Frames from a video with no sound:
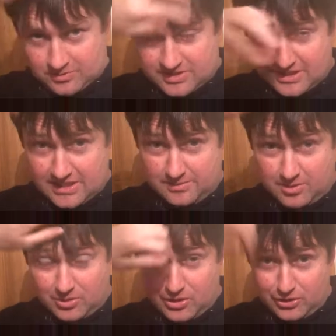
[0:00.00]
Was thinking
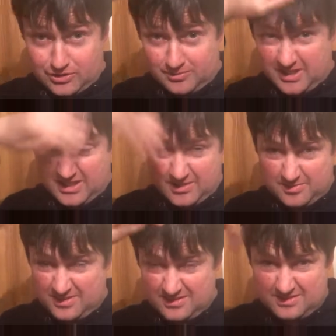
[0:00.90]
about curling my hair,
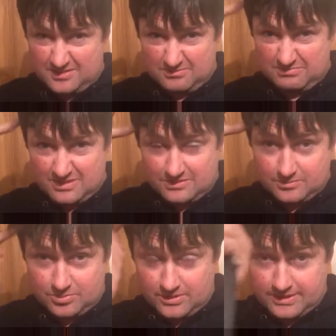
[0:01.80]
but there's
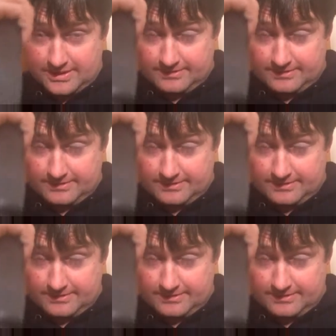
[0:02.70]
no point